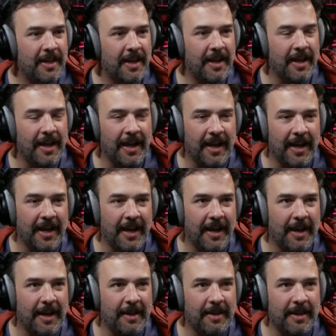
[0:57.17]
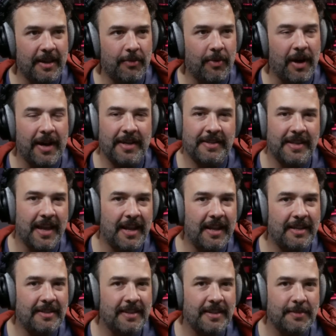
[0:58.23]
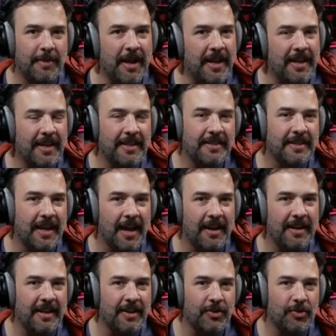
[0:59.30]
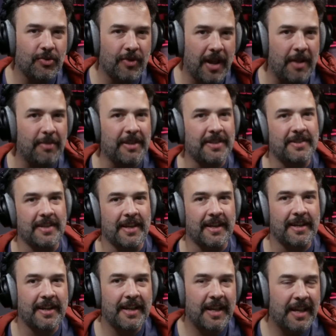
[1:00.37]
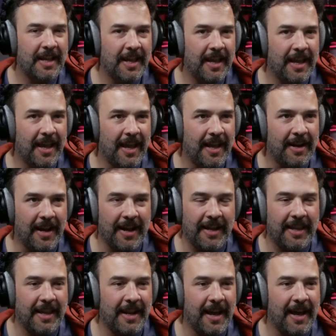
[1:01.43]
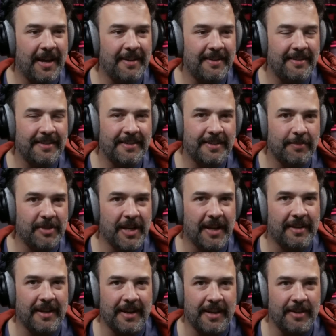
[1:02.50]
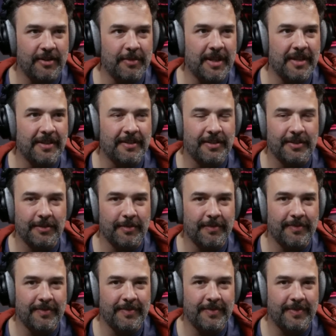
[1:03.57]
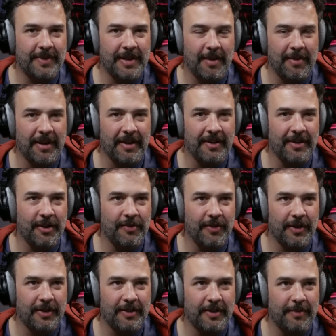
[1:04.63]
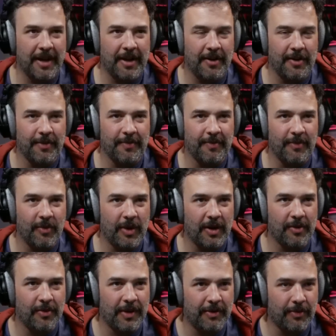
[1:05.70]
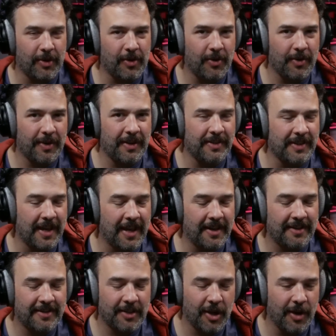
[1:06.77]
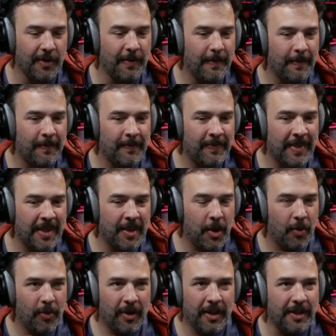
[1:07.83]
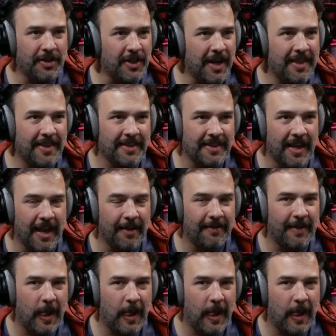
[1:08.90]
And why is that? It's because my kids got incredibly sick, and I cannot subject any human into coming over to home where we record this at. So we're going to try this out.